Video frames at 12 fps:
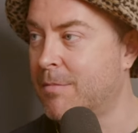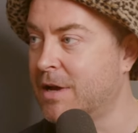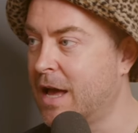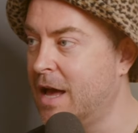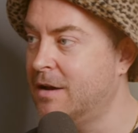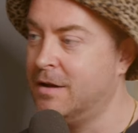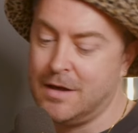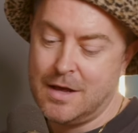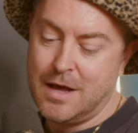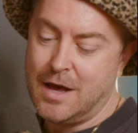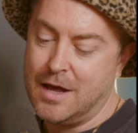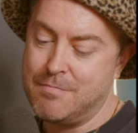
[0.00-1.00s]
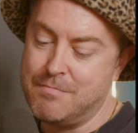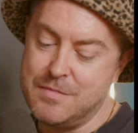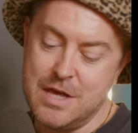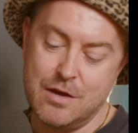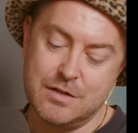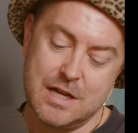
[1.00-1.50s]
again and
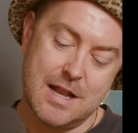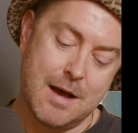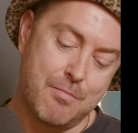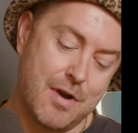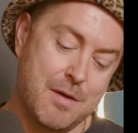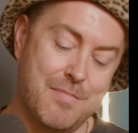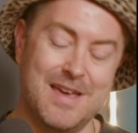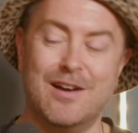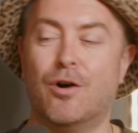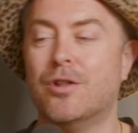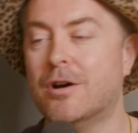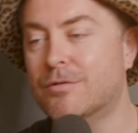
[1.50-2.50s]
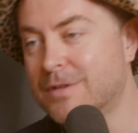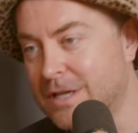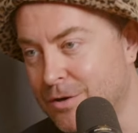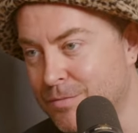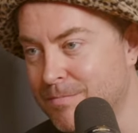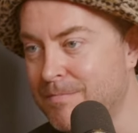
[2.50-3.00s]
using that breakbeat. Although,
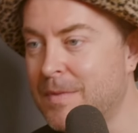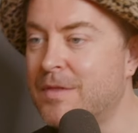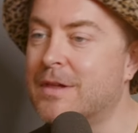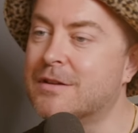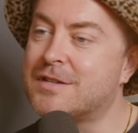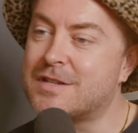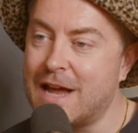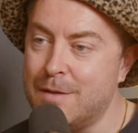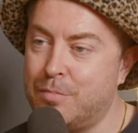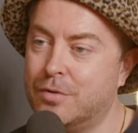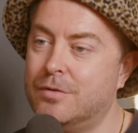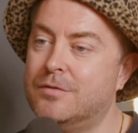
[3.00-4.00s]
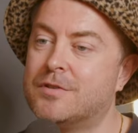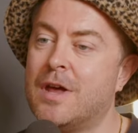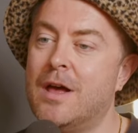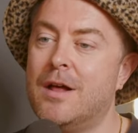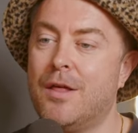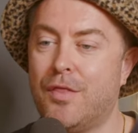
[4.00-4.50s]
the staples,
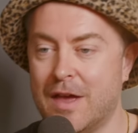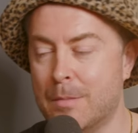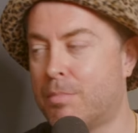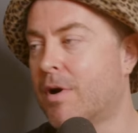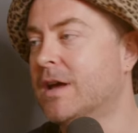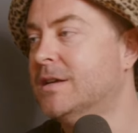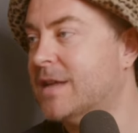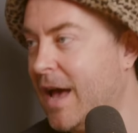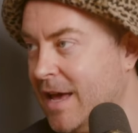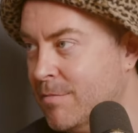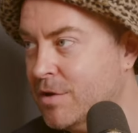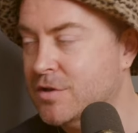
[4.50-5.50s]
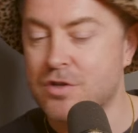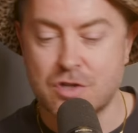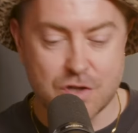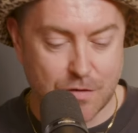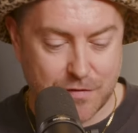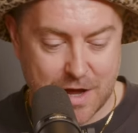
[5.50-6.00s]
think breaks, Amons and
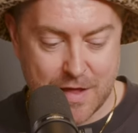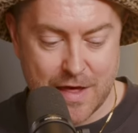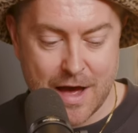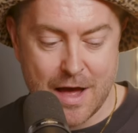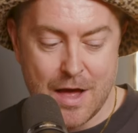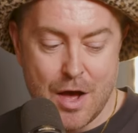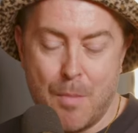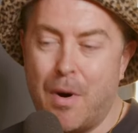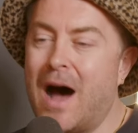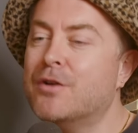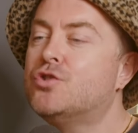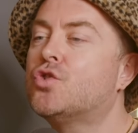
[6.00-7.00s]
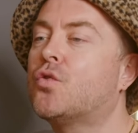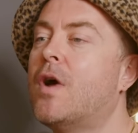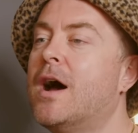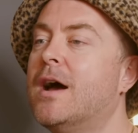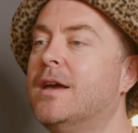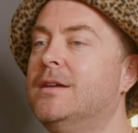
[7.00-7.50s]
stuff like that. But I
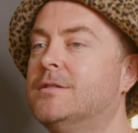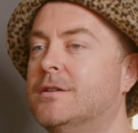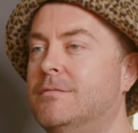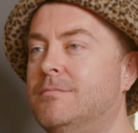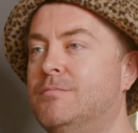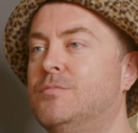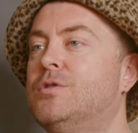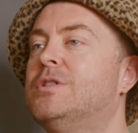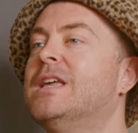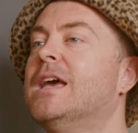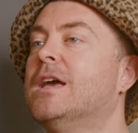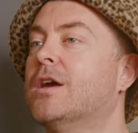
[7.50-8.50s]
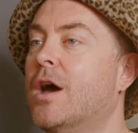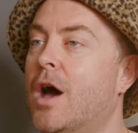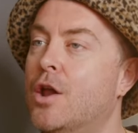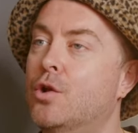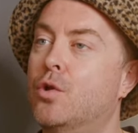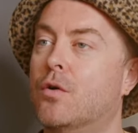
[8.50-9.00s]
try to dig
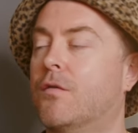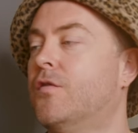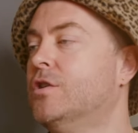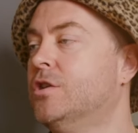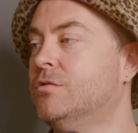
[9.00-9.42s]
and look for new